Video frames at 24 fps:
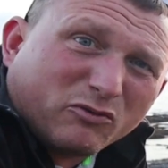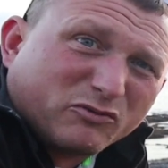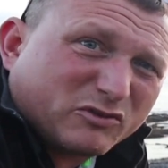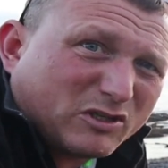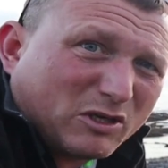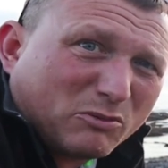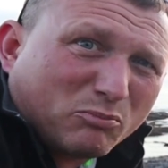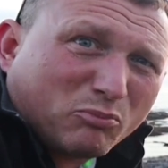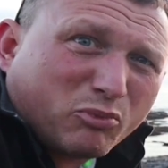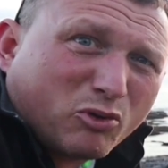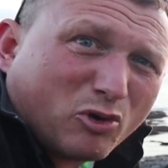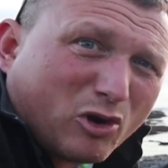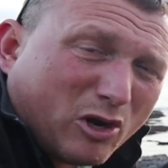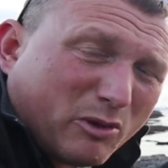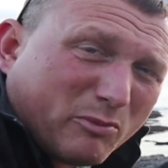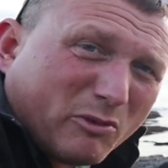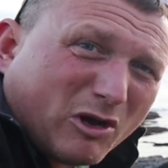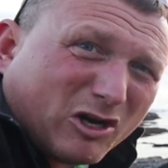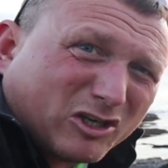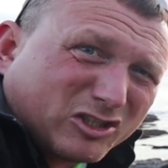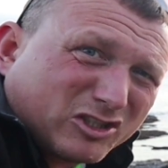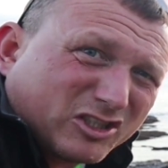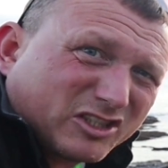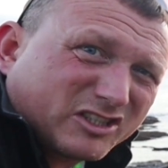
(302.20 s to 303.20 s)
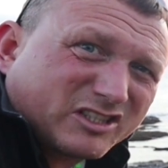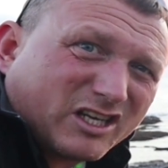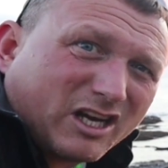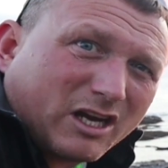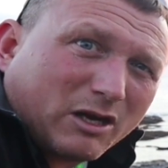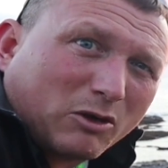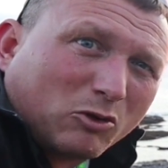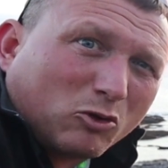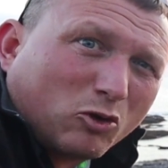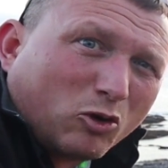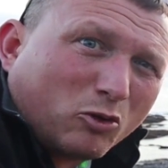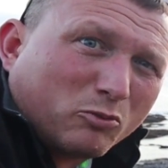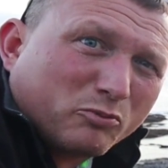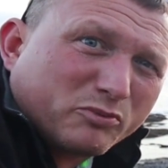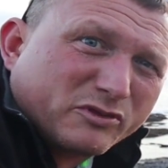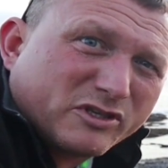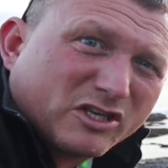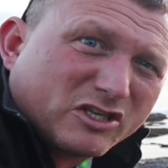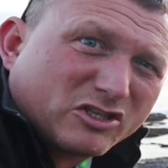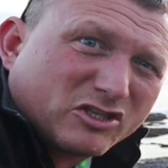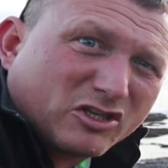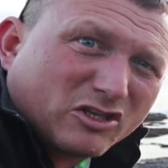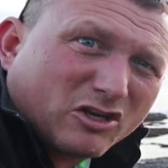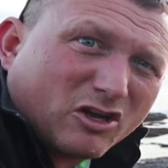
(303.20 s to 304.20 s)
obviously pretty much the same
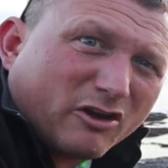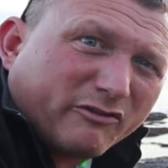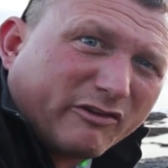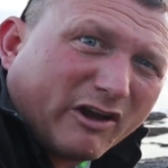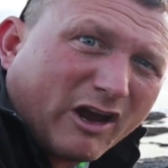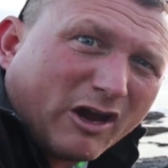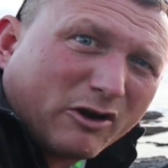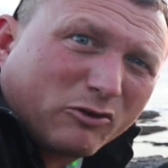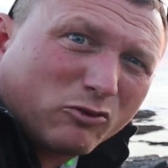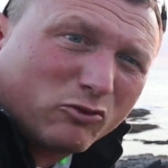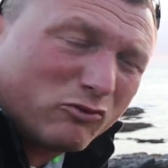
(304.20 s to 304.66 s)
composition that I've had